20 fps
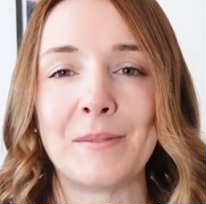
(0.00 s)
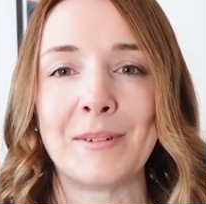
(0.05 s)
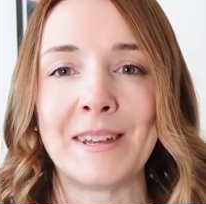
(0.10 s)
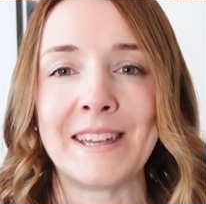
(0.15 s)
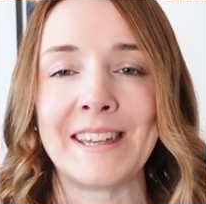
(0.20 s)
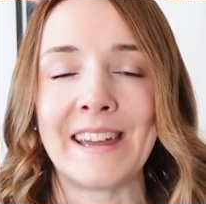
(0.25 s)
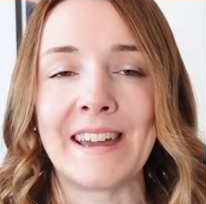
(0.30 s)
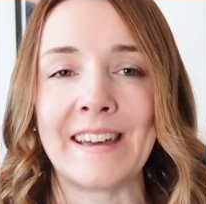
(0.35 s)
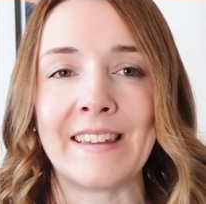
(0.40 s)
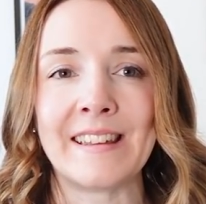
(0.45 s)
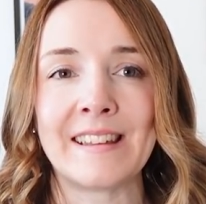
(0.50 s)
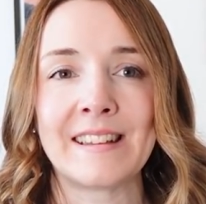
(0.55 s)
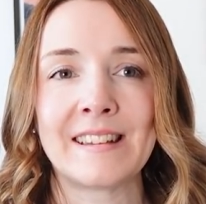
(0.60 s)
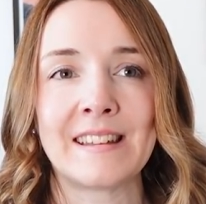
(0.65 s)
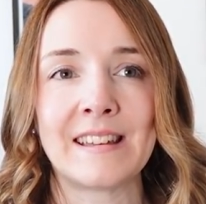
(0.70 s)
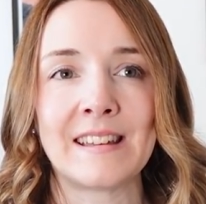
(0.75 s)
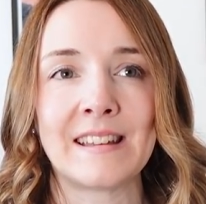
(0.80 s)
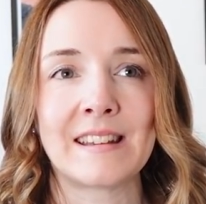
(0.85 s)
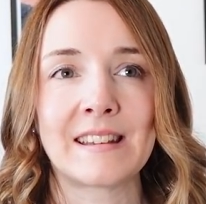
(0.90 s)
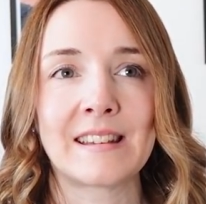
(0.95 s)
But yeah, this
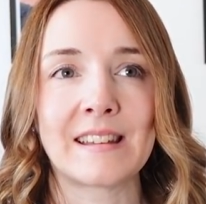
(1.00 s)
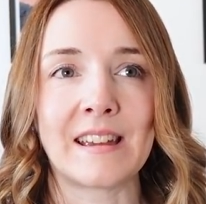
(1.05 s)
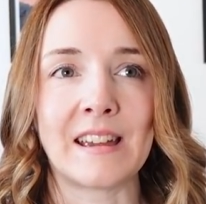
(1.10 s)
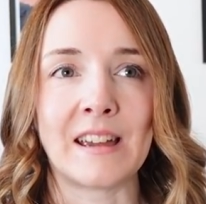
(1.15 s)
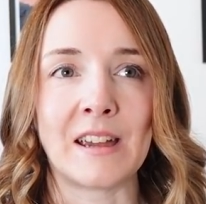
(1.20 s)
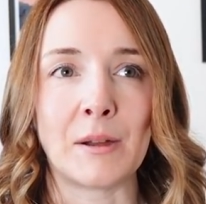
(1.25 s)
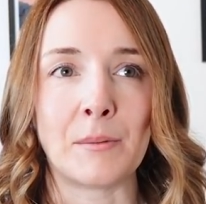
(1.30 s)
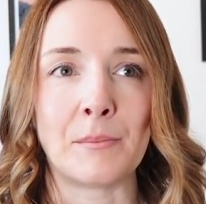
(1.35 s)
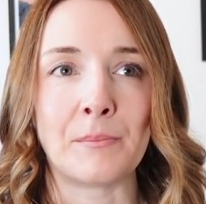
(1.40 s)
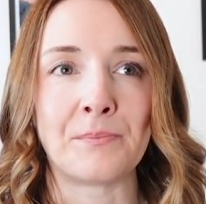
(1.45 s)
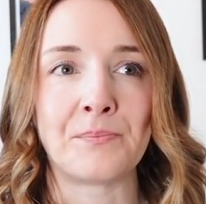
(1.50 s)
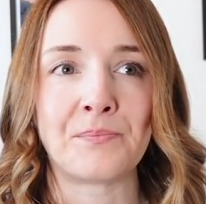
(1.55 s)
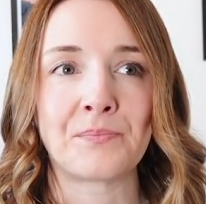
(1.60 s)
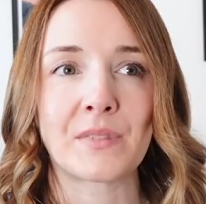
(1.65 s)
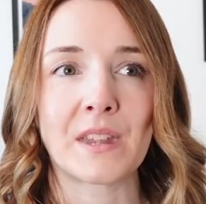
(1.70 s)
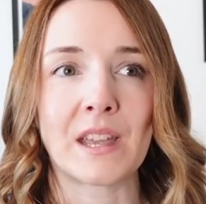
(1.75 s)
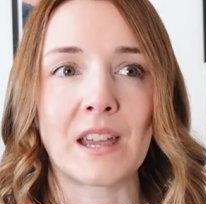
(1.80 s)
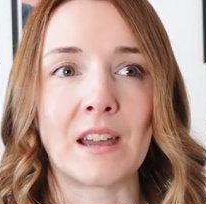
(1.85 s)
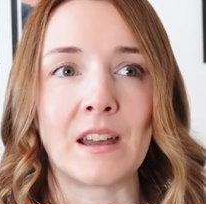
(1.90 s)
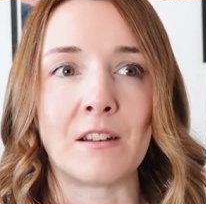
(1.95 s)
is
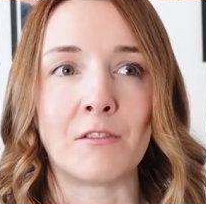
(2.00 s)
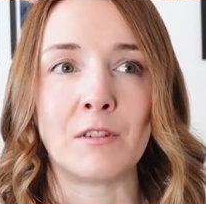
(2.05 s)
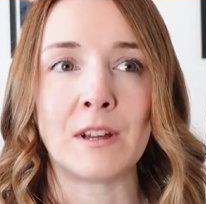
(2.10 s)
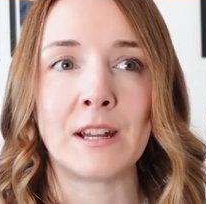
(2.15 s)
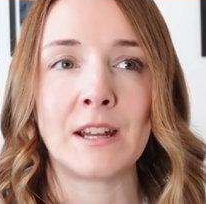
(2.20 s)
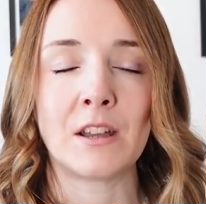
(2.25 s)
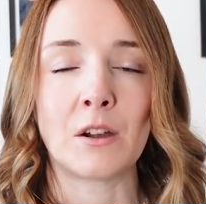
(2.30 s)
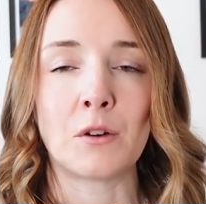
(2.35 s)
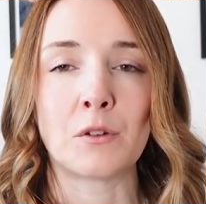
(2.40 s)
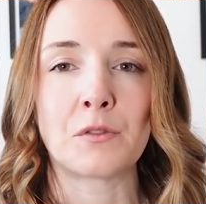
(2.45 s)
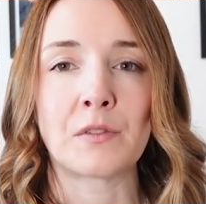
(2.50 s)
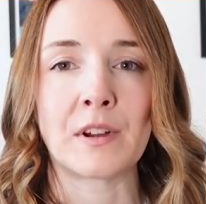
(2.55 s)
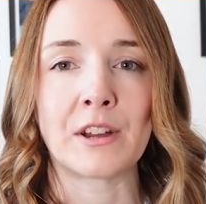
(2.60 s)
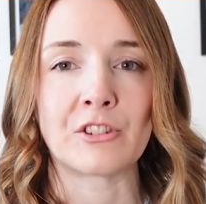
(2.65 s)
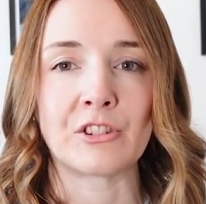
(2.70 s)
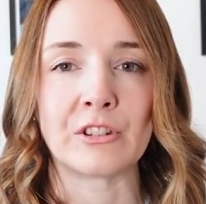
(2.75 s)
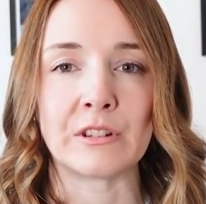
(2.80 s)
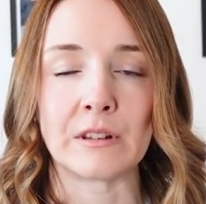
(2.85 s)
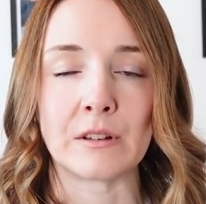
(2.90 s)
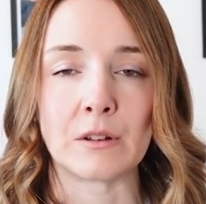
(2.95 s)
a really
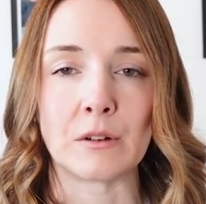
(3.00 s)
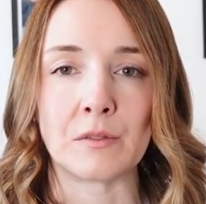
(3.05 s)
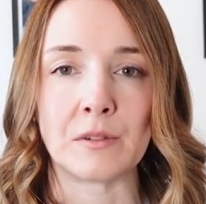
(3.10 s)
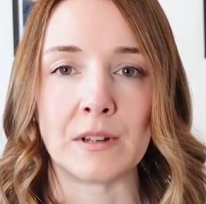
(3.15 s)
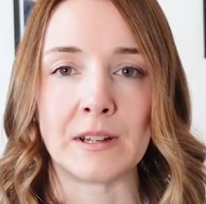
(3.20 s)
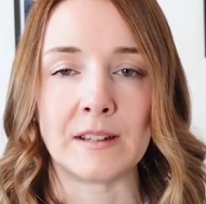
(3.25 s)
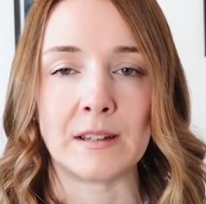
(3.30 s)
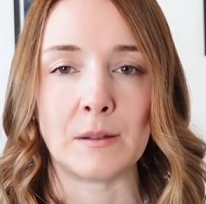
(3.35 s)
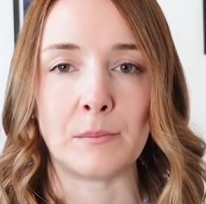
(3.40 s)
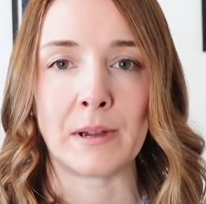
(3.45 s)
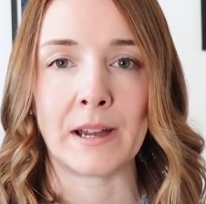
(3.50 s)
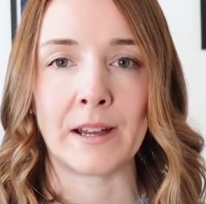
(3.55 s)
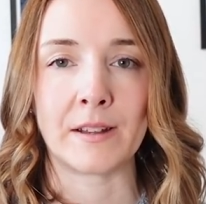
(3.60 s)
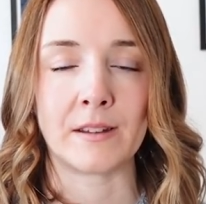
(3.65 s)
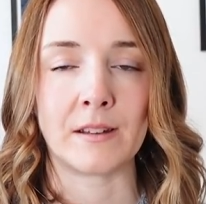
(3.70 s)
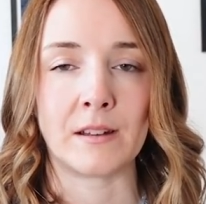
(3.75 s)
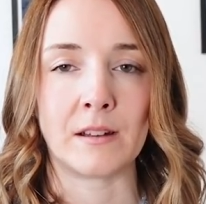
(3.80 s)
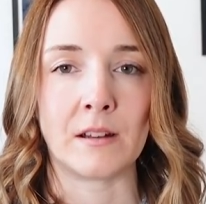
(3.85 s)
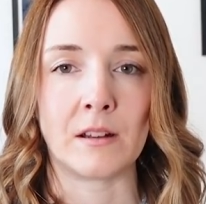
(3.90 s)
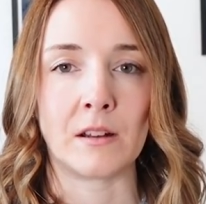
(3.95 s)
old-fashioned sort of knitting
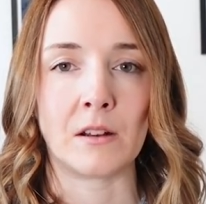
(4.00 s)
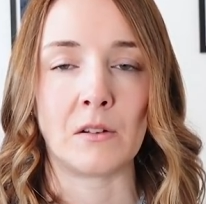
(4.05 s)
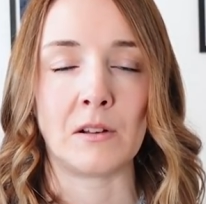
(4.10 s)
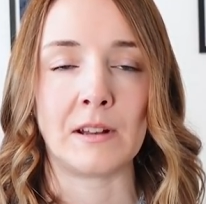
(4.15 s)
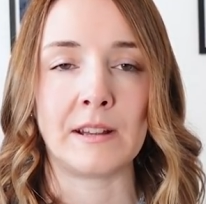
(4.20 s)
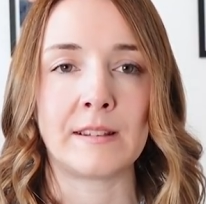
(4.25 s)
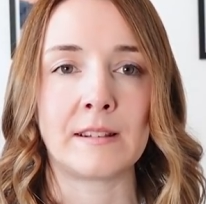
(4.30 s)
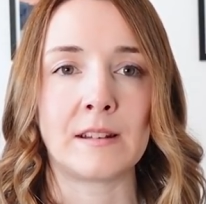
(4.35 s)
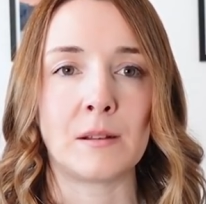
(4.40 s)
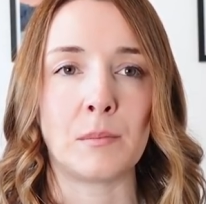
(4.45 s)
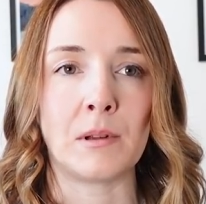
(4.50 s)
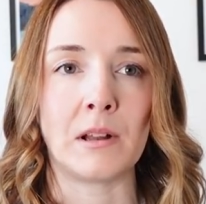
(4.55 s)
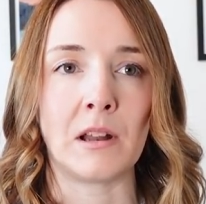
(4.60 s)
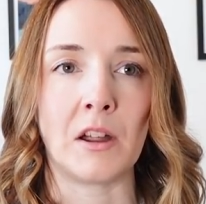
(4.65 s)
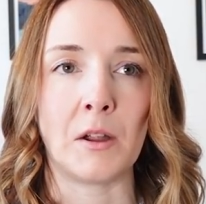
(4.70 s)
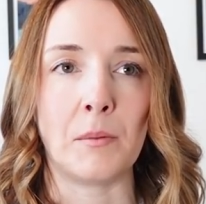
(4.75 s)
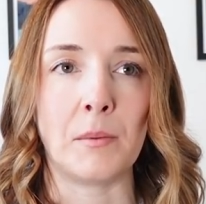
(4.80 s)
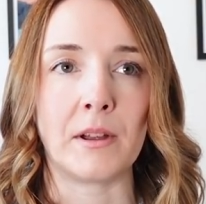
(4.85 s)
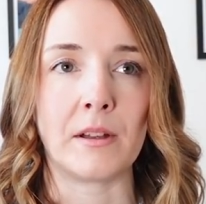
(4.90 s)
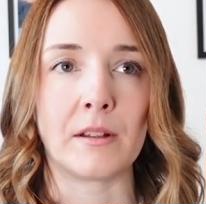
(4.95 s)
pattern, and I'll list it
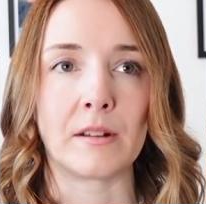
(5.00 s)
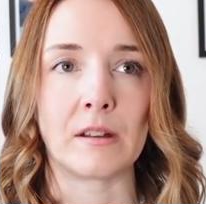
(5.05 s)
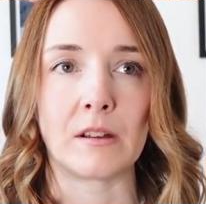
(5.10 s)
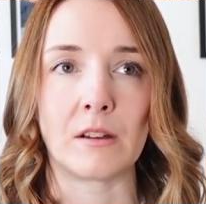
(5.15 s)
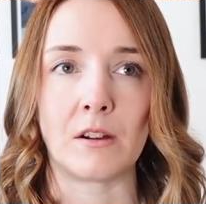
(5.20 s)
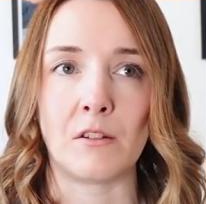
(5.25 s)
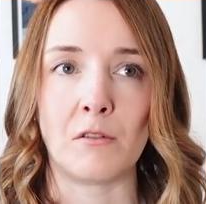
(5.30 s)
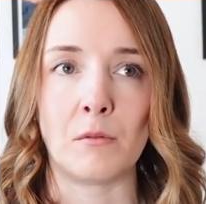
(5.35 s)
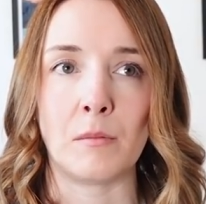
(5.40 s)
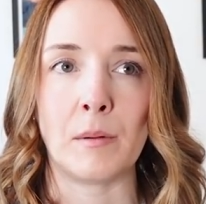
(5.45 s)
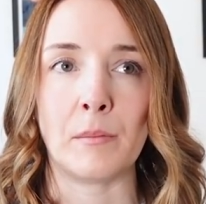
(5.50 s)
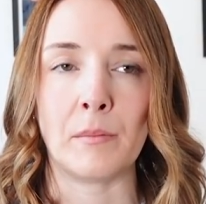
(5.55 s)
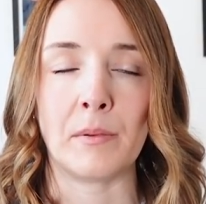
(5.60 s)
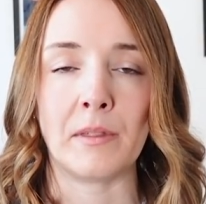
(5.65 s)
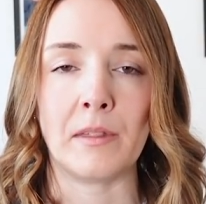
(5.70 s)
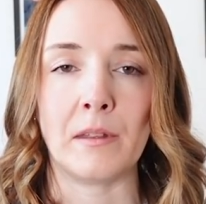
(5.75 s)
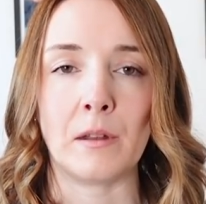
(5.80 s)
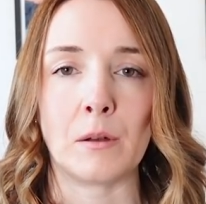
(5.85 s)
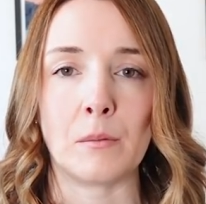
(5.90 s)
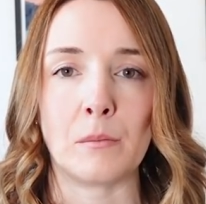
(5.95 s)
below because I can't remember
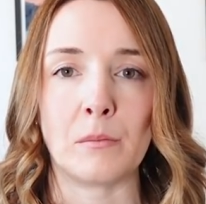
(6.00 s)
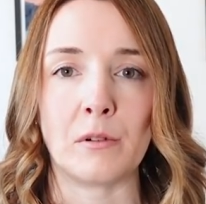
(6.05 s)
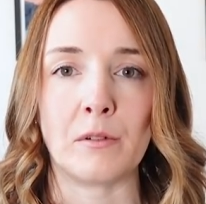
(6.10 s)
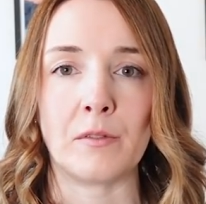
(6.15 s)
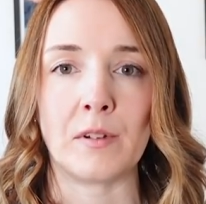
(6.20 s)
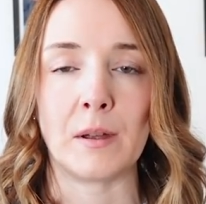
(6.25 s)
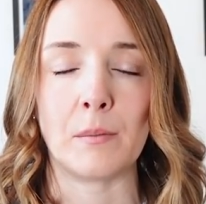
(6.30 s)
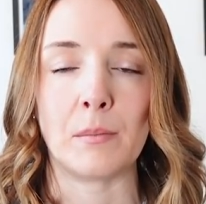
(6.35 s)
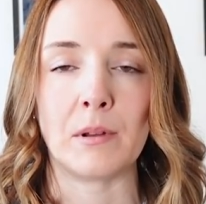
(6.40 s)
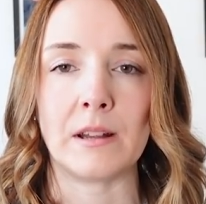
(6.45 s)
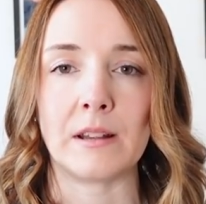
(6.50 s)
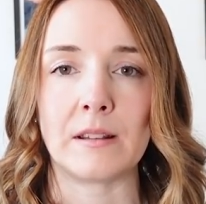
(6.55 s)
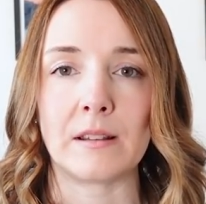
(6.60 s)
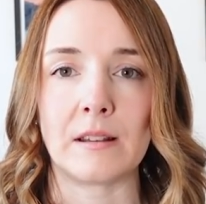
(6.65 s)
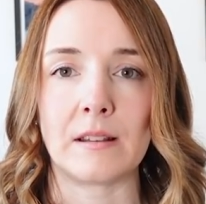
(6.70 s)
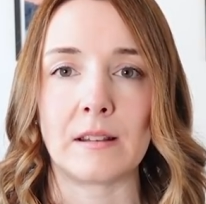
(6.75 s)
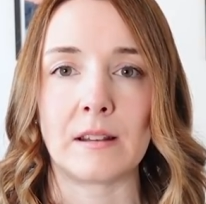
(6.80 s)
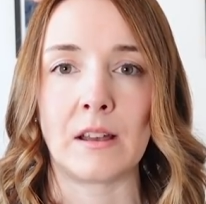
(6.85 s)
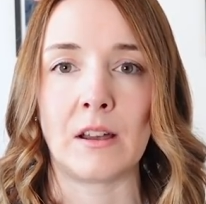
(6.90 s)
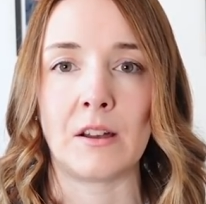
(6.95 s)
the number of it, but it's a
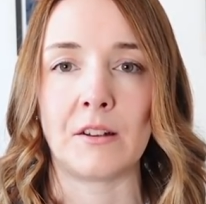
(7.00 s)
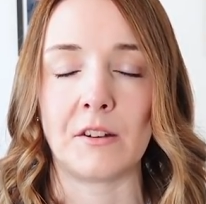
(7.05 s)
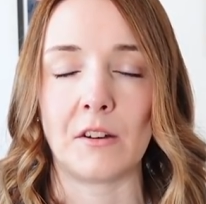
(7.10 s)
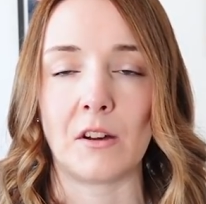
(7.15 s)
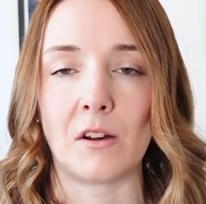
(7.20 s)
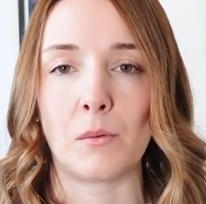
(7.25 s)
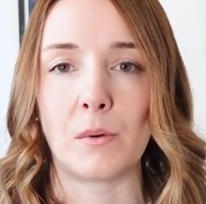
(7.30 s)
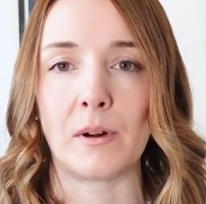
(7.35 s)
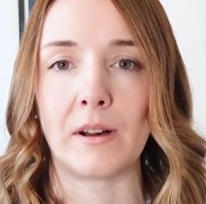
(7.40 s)
Serdar